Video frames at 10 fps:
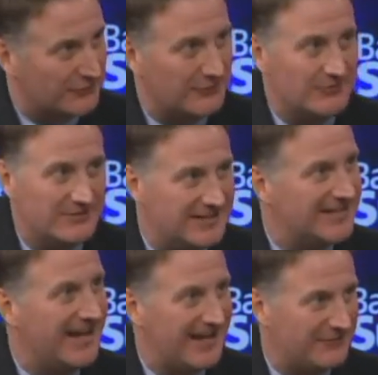So you need
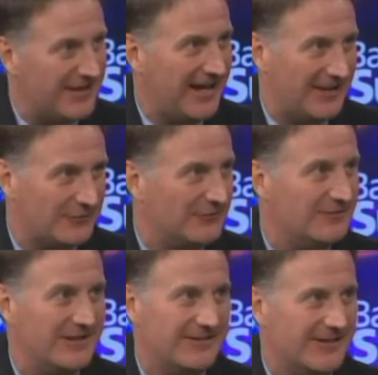to have cash. So you
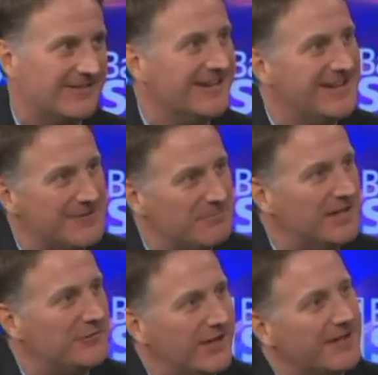need to
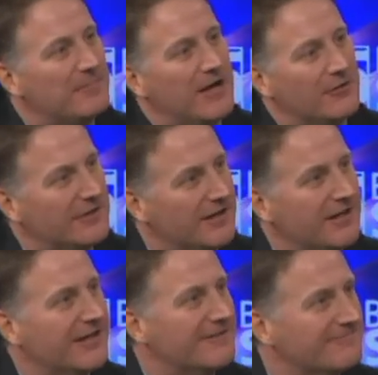base that amount
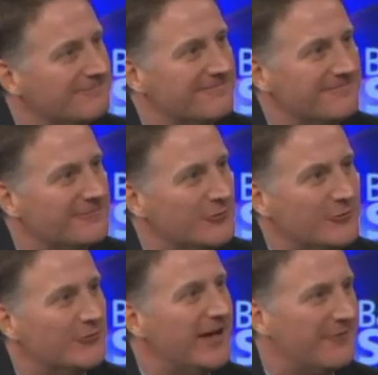on who
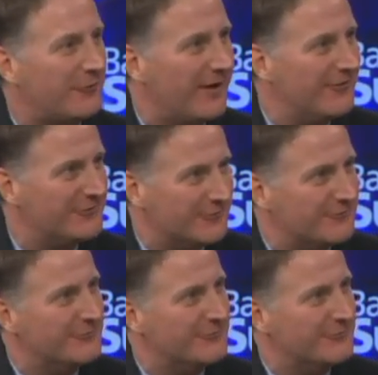you have around you who